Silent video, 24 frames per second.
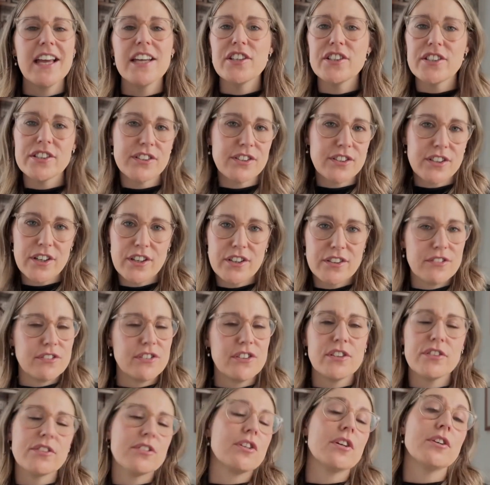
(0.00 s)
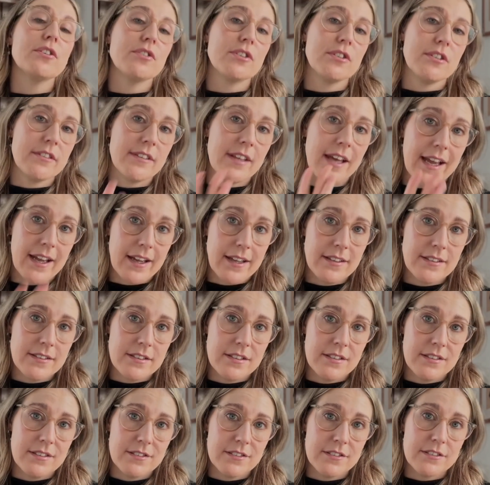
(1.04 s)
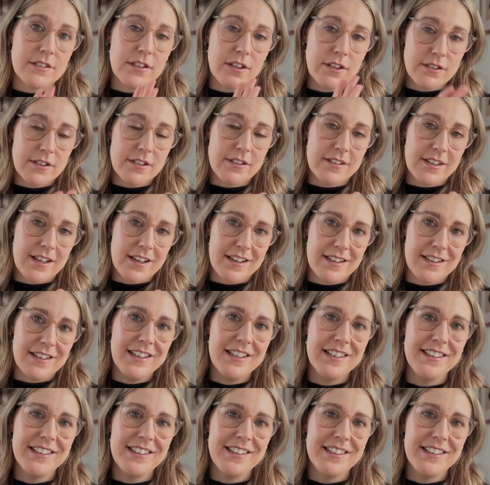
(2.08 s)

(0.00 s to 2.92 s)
Just don't do that. Don't do that.